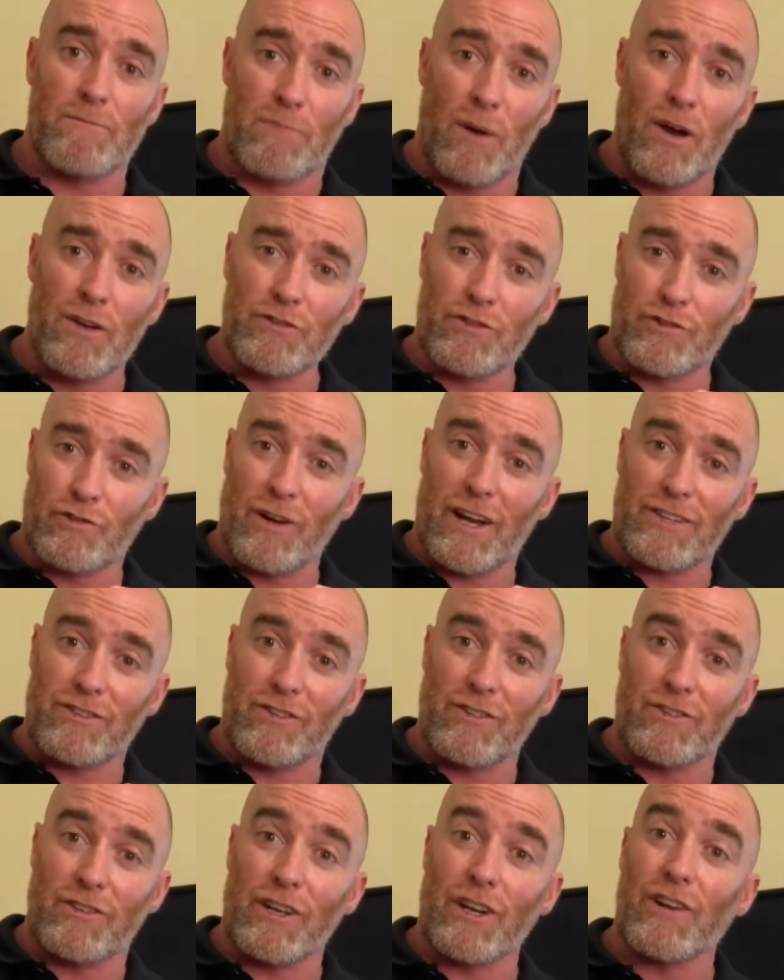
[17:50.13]
bone
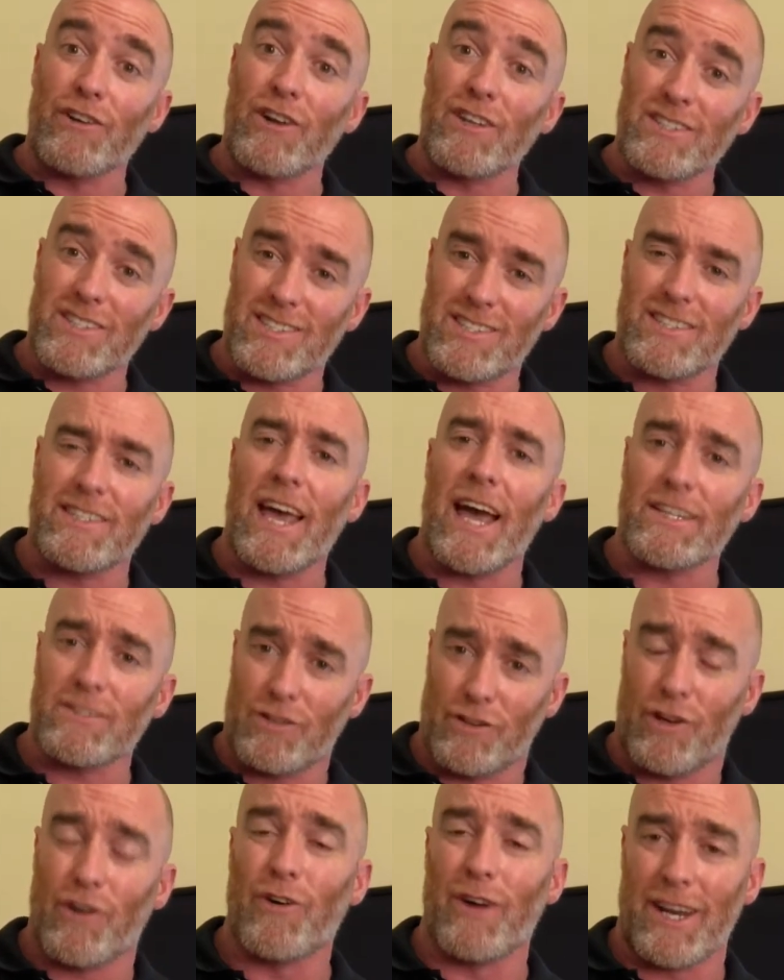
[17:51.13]
structures that are not
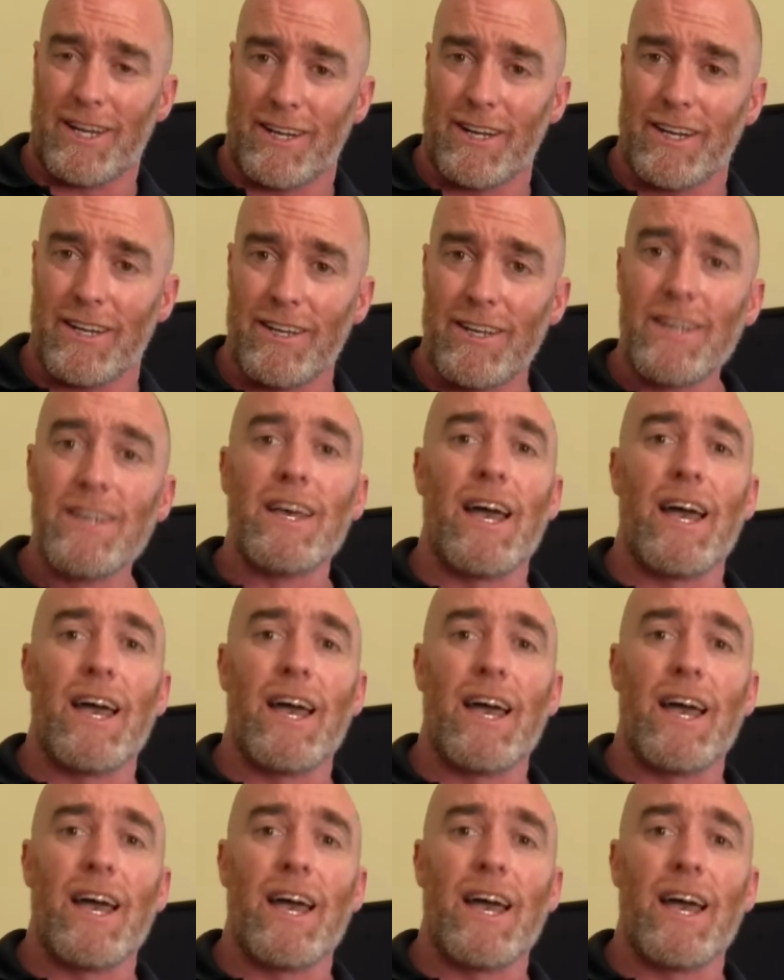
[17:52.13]
stacked correctly.